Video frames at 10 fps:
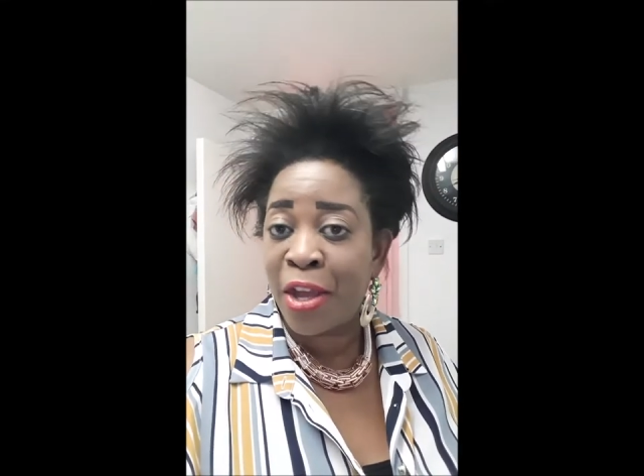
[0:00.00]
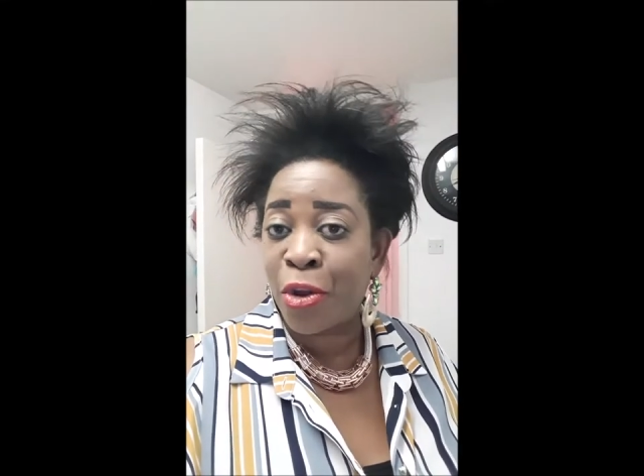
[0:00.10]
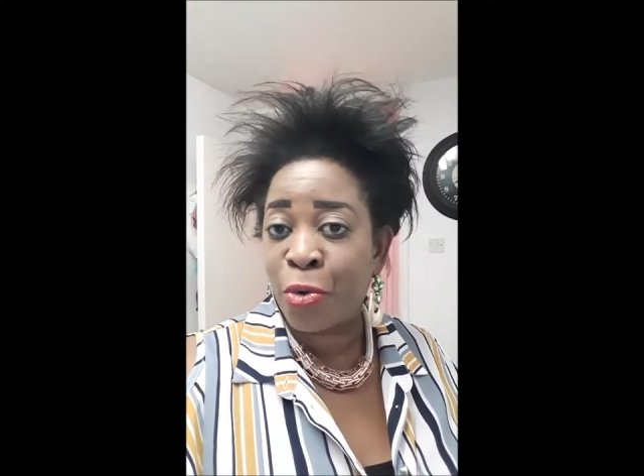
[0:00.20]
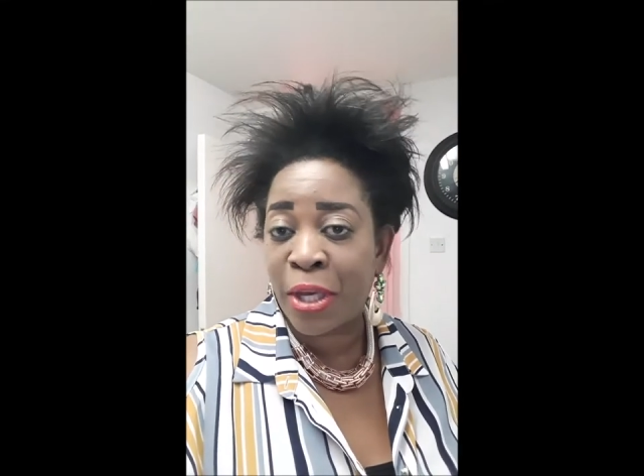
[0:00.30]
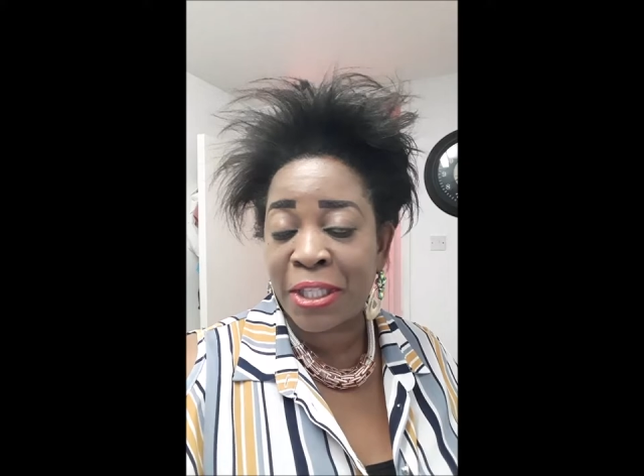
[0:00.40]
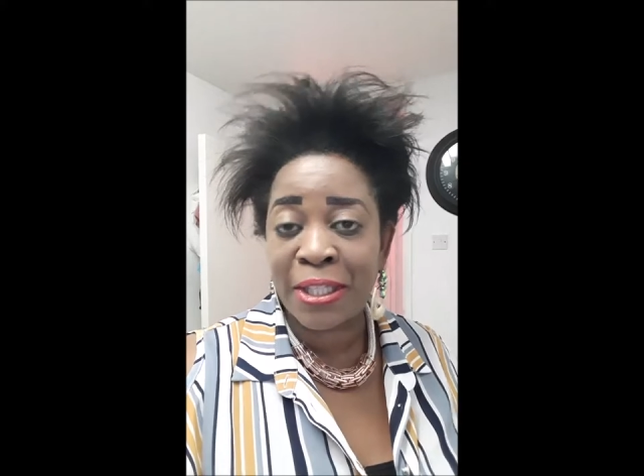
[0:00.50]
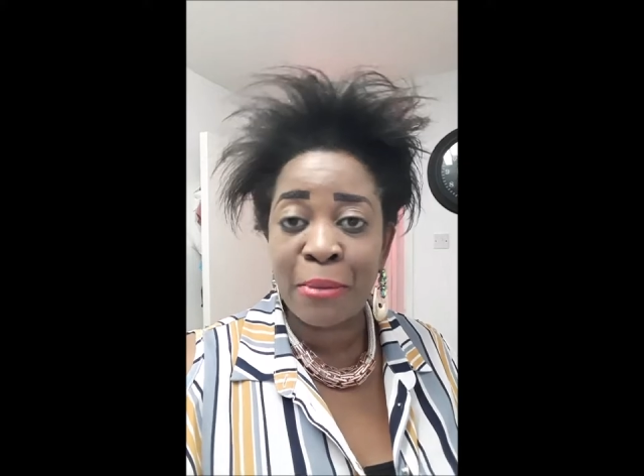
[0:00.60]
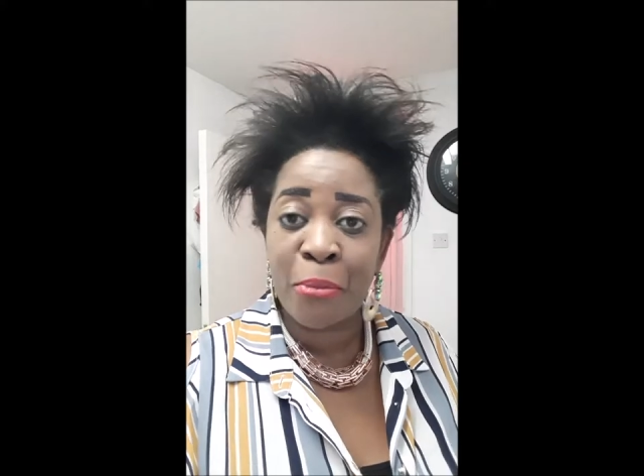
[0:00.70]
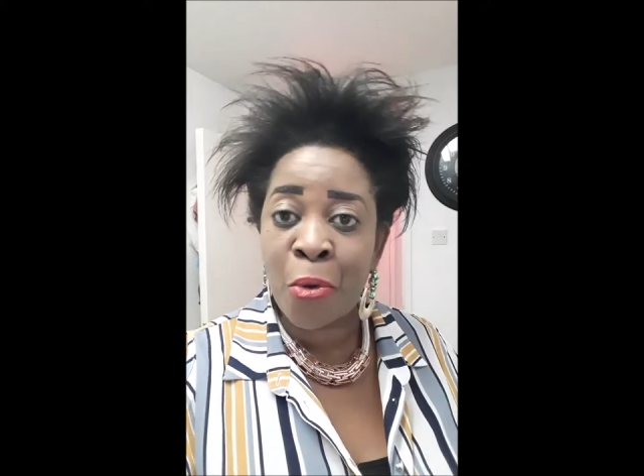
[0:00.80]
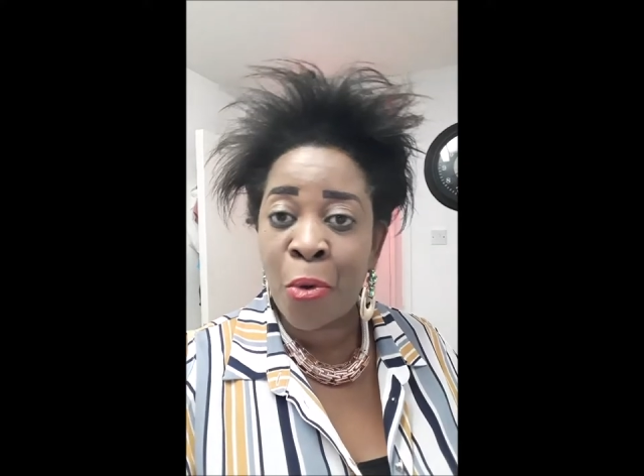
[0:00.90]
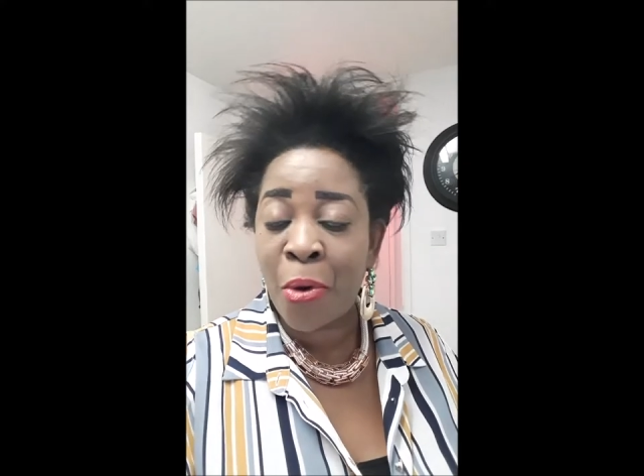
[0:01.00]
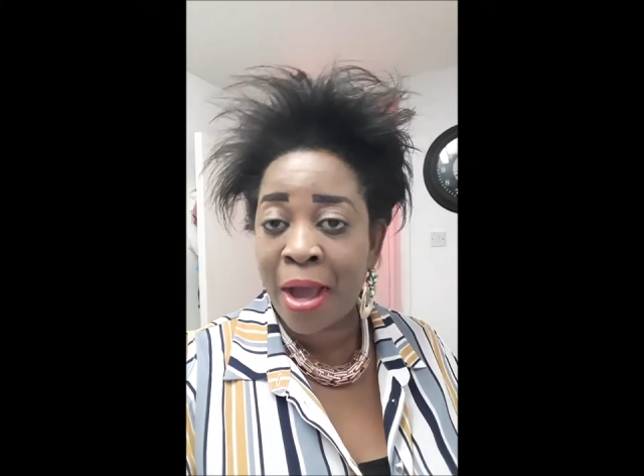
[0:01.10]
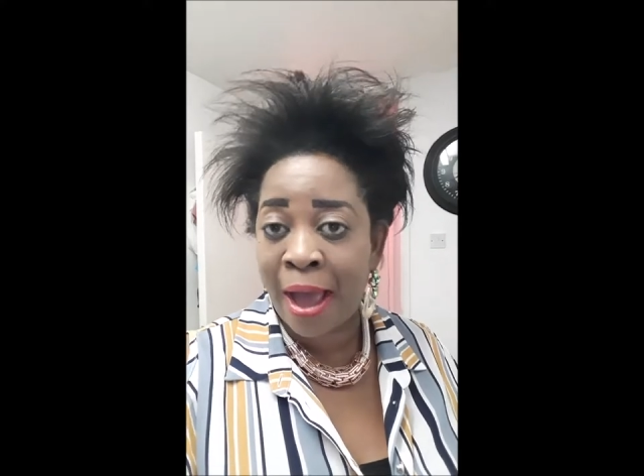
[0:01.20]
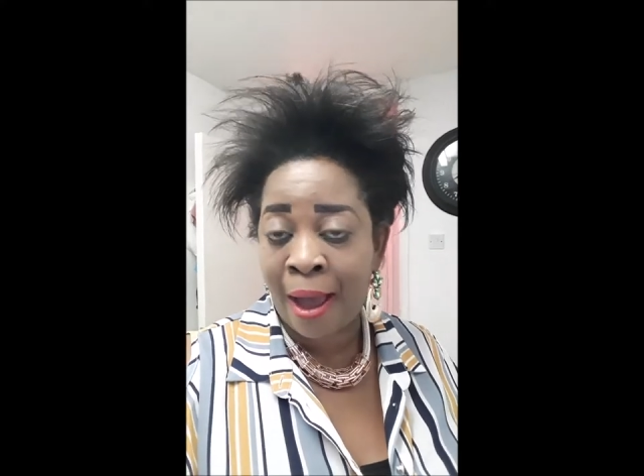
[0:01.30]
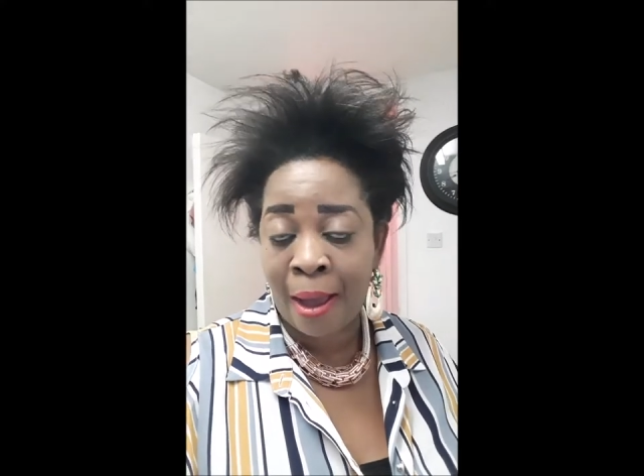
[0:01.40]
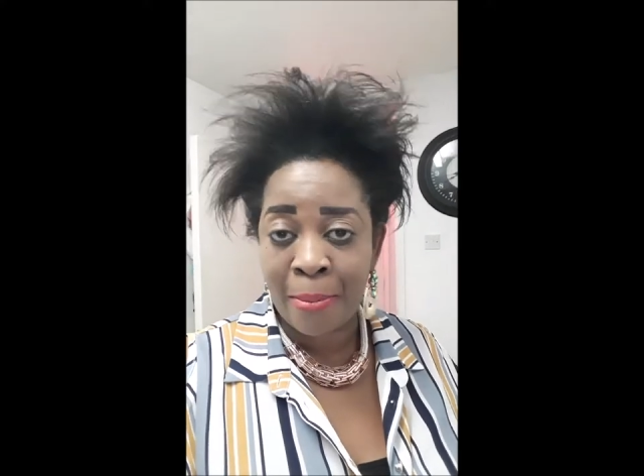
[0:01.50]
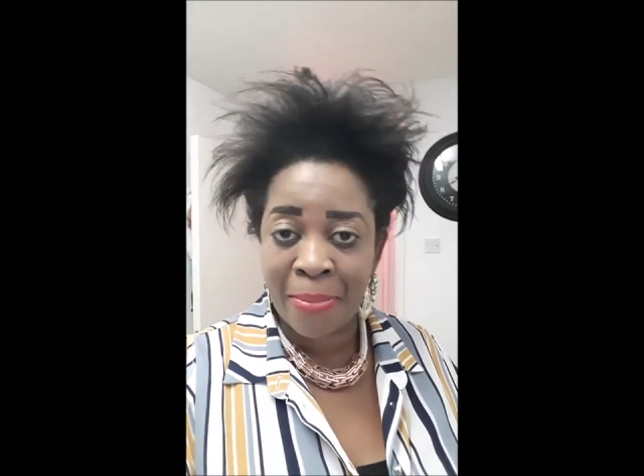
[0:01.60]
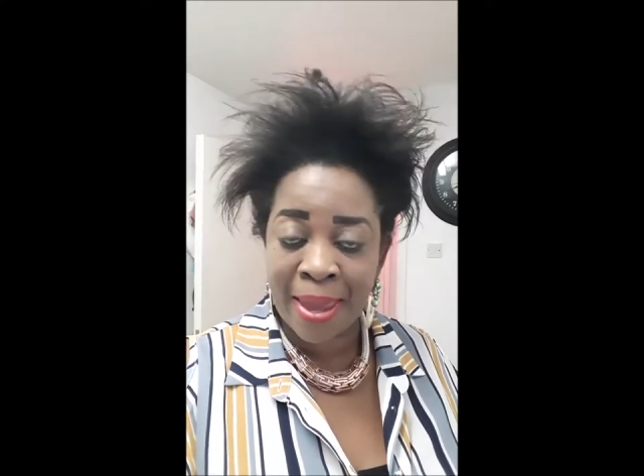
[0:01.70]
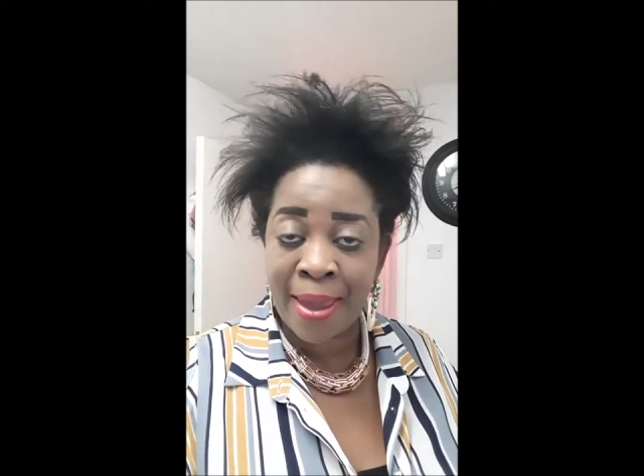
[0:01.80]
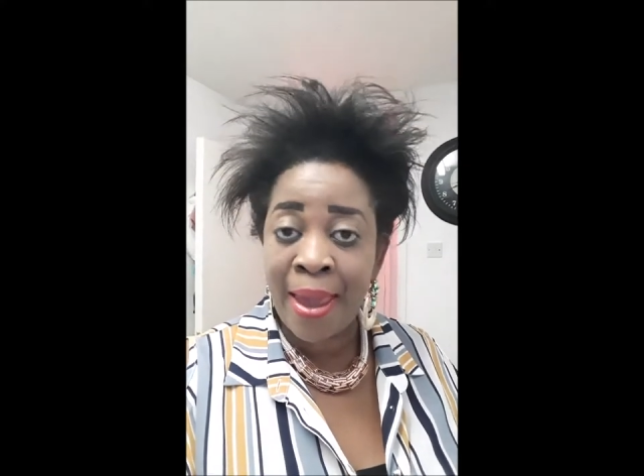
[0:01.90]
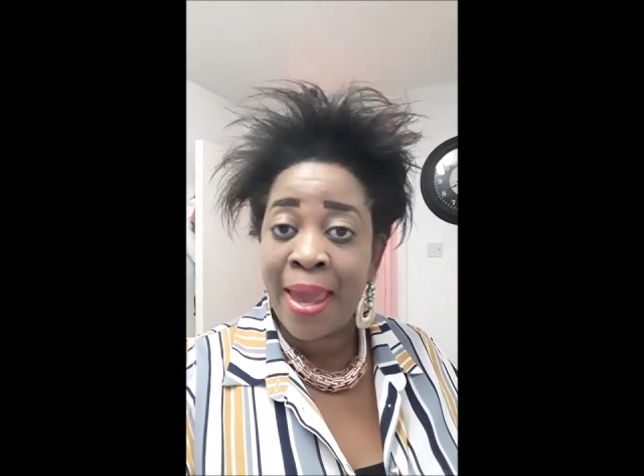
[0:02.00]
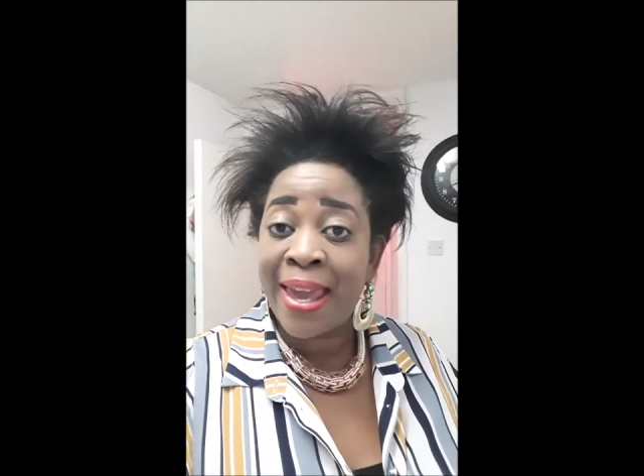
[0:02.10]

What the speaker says: Grace Mugabe.